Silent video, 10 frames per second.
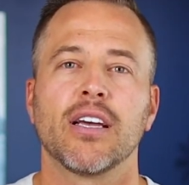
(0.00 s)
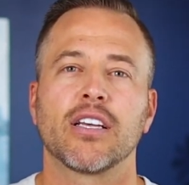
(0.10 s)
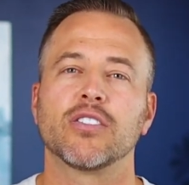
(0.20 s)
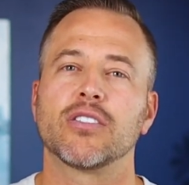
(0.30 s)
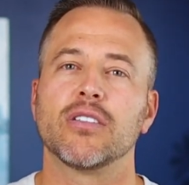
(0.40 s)

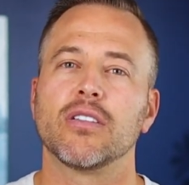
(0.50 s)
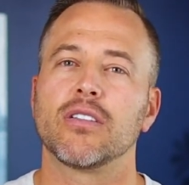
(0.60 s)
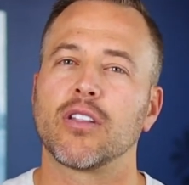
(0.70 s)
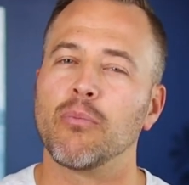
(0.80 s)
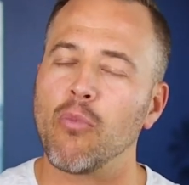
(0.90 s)
Because
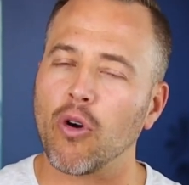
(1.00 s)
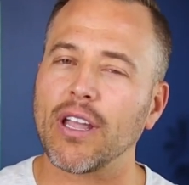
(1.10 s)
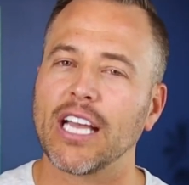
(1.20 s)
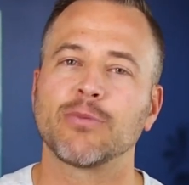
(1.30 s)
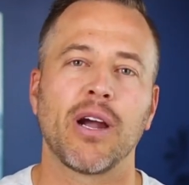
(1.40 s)
the more
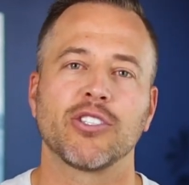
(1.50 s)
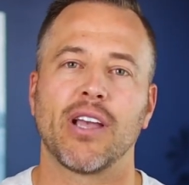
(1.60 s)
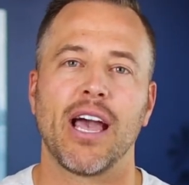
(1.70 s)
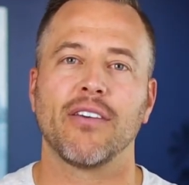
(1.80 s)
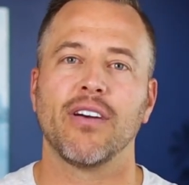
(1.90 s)
cash buyers you
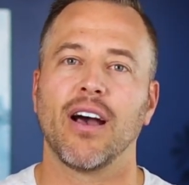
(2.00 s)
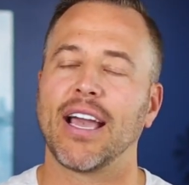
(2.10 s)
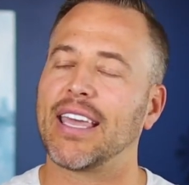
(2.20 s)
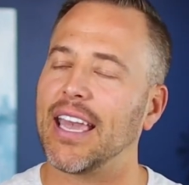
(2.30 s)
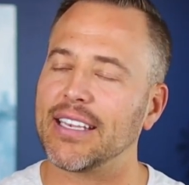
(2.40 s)
have,
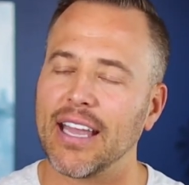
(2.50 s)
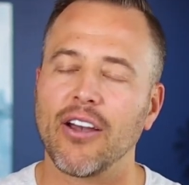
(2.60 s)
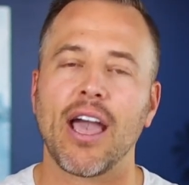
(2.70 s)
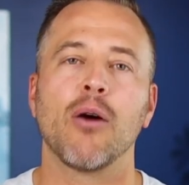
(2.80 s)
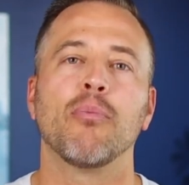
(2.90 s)
I can't tell
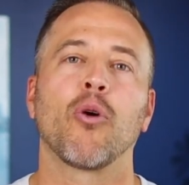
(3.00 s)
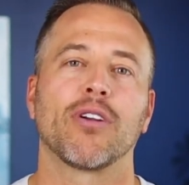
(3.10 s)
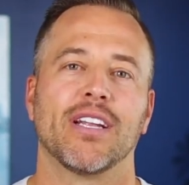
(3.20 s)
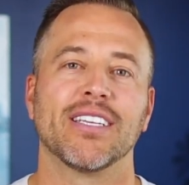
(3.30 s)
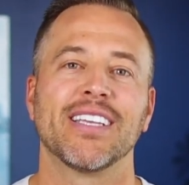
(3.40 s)
you how
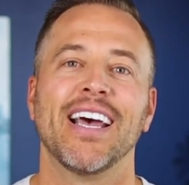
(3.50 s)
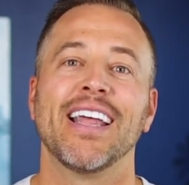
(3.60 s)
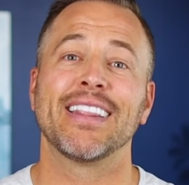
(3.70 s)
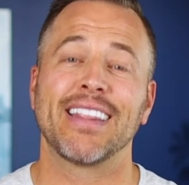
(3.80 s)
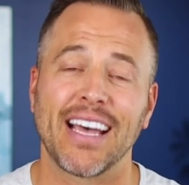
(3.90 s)
important it is.
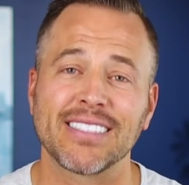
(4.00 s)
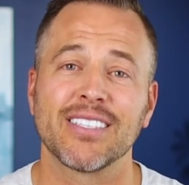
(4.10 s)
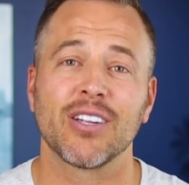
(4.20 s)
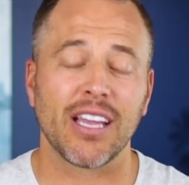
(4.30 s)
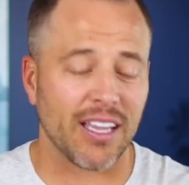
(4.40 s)

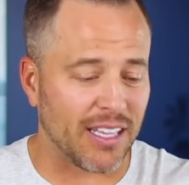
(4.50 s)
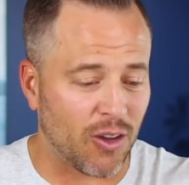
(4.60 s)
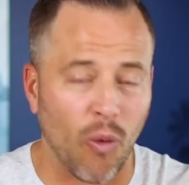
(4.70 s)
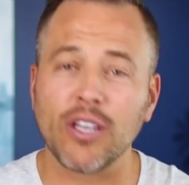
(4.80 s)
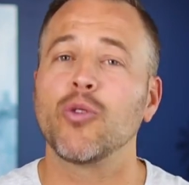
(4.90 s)
That's
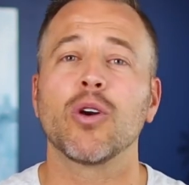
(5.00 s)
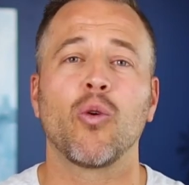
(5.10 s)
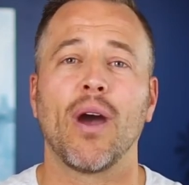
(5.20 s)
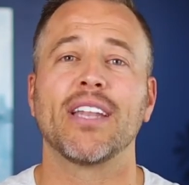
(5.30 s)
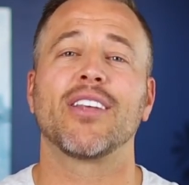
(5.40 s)
going to
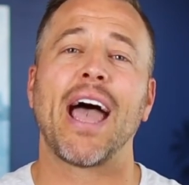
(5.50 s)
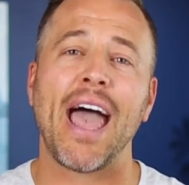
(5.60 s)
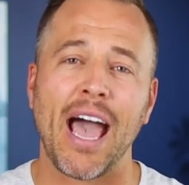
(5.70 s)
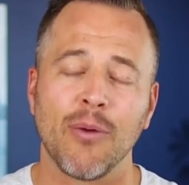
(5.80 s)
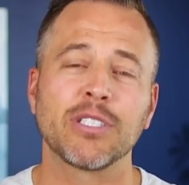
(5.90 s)
equate to
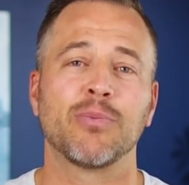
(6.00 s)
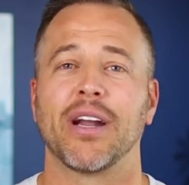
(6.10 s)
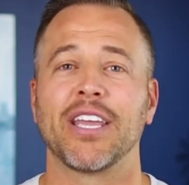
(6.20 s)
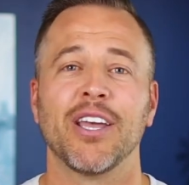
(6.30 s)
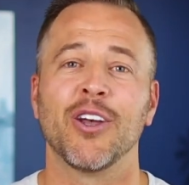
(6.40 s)
how much
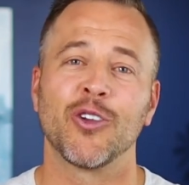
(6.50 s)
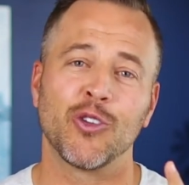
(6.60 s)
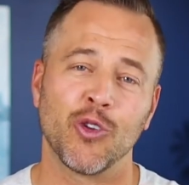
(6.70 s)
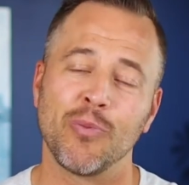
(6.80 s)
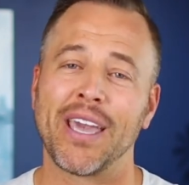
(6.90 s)
money
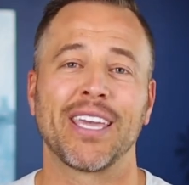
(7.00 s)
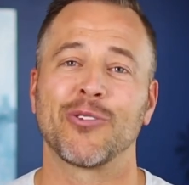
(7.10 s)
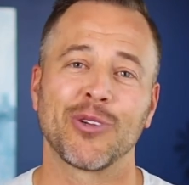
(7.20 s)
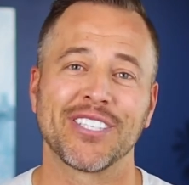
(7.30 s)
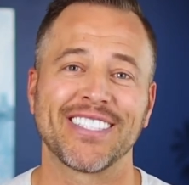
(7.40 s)
you make in
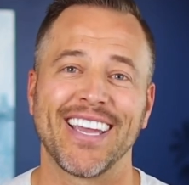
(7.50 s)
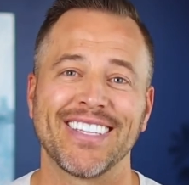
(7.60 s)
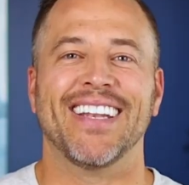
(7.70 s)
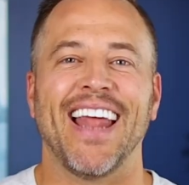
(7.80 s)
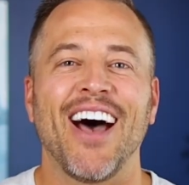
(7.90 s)
real estate.
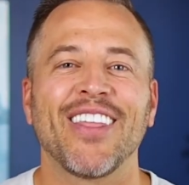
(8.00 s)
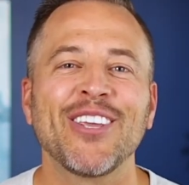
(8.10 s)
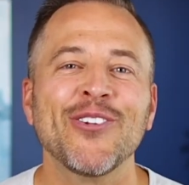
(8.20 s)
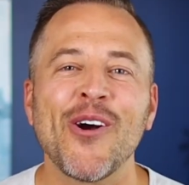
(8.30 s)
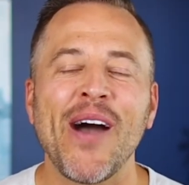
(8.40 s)
Now that
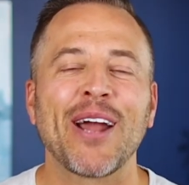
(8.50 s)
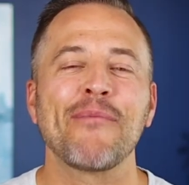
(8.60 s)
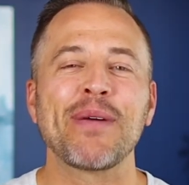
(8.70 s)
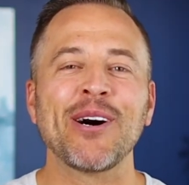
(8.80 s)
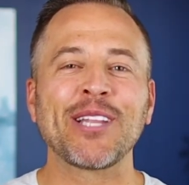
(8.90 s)
you know how to
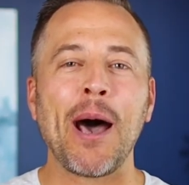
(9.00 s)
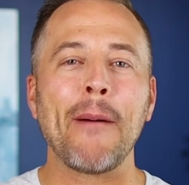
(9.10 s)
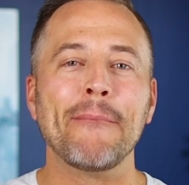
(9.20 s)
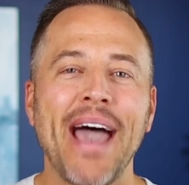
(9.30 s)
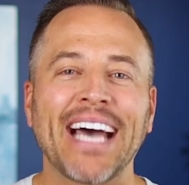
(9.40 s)
build a
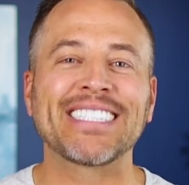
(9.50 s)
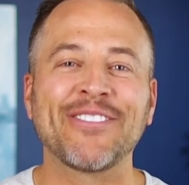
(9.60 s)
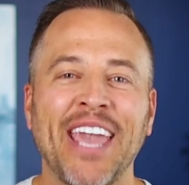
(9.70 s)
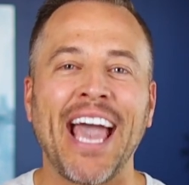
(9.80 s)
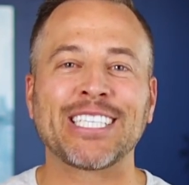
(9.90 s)

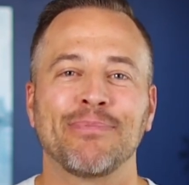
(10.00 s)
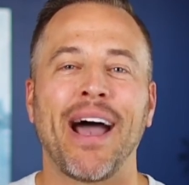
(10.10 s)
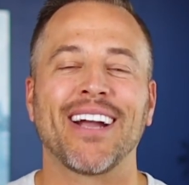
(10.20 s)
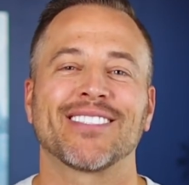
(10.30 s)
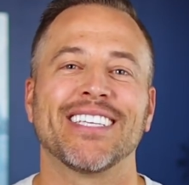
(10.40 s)
massive cash
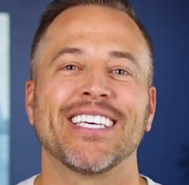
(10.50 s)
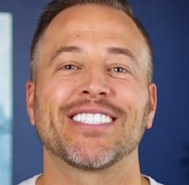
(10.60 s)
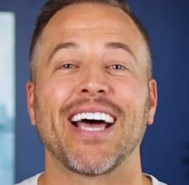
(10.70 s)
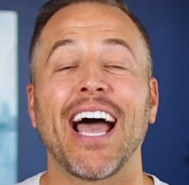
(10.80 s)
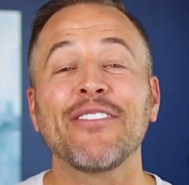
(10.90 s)
buyers
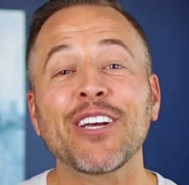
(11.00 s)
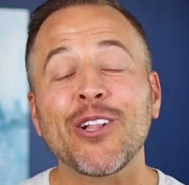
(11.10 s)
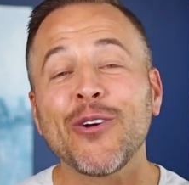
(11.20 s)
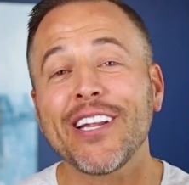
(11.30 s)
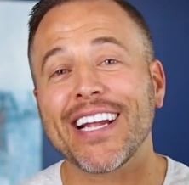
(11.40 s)
list, I've
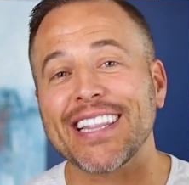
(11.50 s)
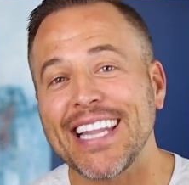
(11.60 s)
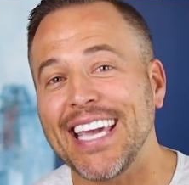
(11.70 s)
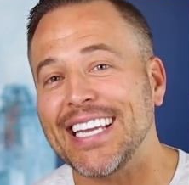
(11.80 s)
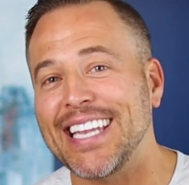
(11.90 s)
included a
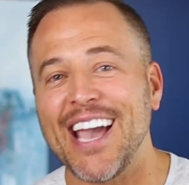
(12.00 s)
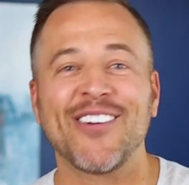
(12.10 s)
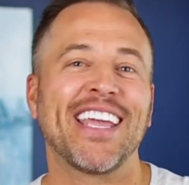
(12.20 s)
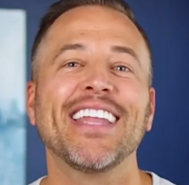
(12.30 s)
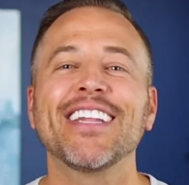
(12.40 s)
link
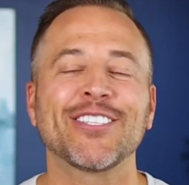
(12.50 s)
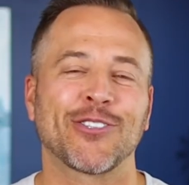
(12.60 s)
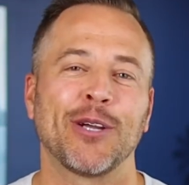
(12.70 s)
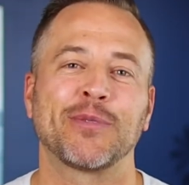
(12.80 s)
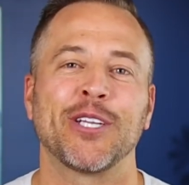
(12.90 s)
down in the
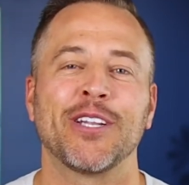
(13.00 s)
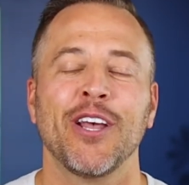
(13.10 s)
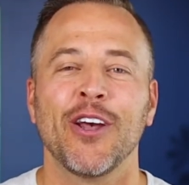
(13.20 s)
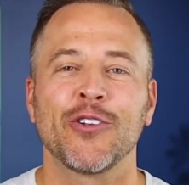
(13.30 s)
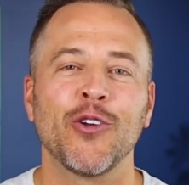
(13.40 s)
description
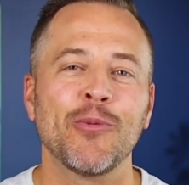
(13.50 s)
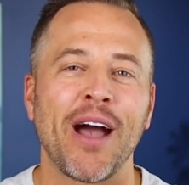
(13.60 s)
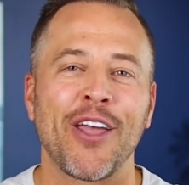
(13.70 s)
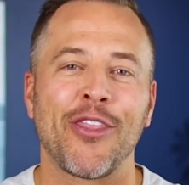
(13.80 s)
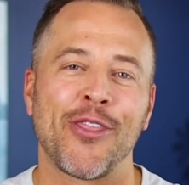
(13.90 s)
to
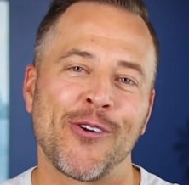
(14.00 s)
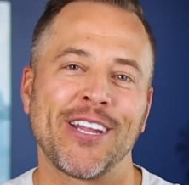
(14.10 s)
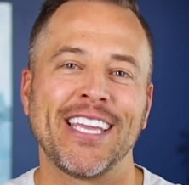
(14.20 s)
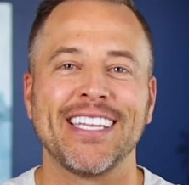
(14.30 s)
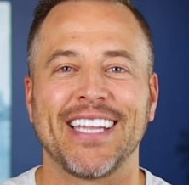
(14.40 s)
my
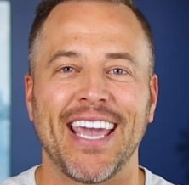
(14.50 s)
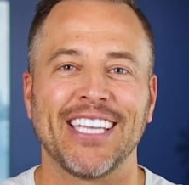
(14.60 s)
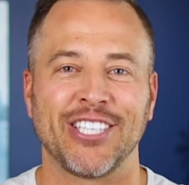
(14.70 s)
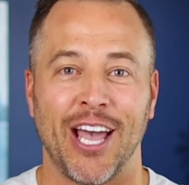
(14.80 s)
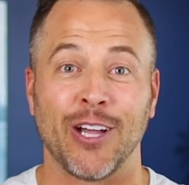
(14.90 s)
30-day
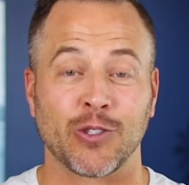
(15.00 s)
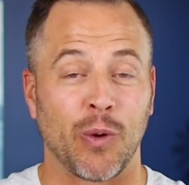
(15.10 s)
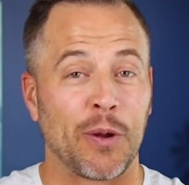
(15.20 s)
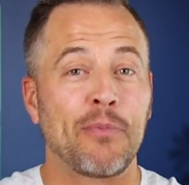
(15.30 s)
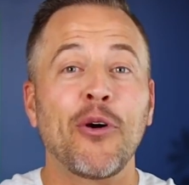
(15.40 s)
challenge
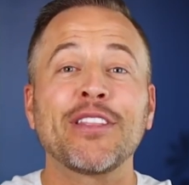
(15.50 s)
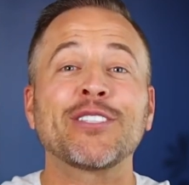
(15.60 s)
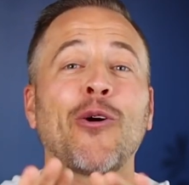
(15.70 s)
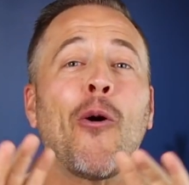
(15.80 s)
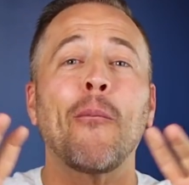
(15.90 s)
where we put
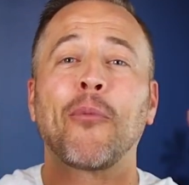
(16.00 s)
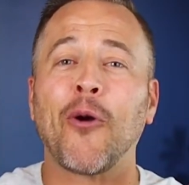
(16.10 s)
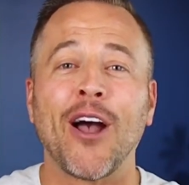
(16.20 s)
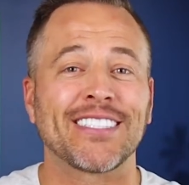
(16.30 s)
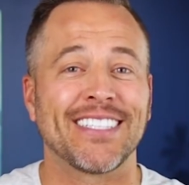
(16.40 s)
this whole
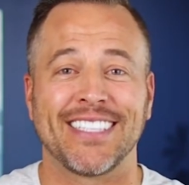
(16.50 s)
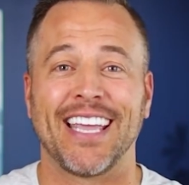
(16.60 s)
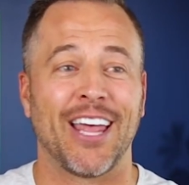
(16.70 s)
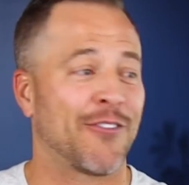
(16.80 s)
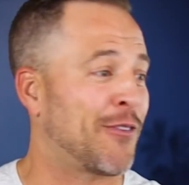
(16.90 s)
process
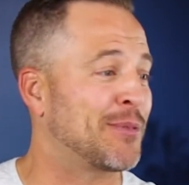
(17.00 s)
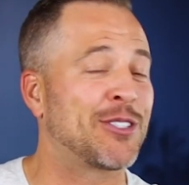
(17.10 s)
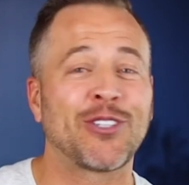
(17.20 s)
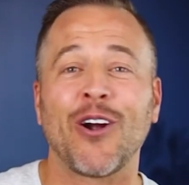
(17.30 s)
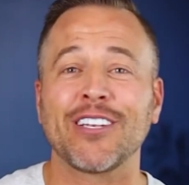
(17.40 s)
together from
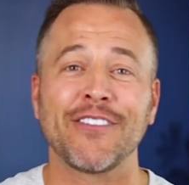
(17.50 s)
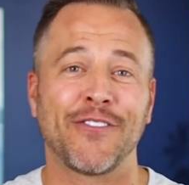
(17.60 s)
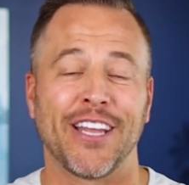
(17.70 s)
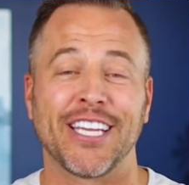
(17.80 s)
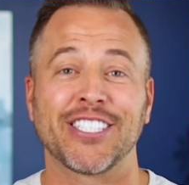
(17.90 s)
start to
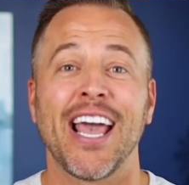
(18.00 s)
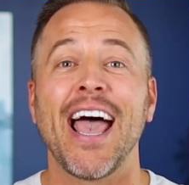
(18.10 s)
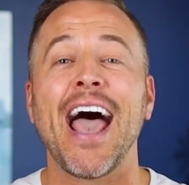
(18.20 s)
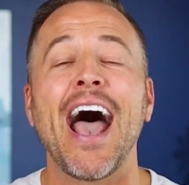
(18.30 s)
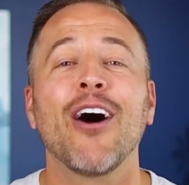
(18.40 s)
finish,
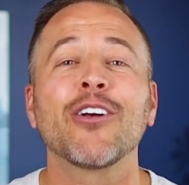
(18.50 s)
how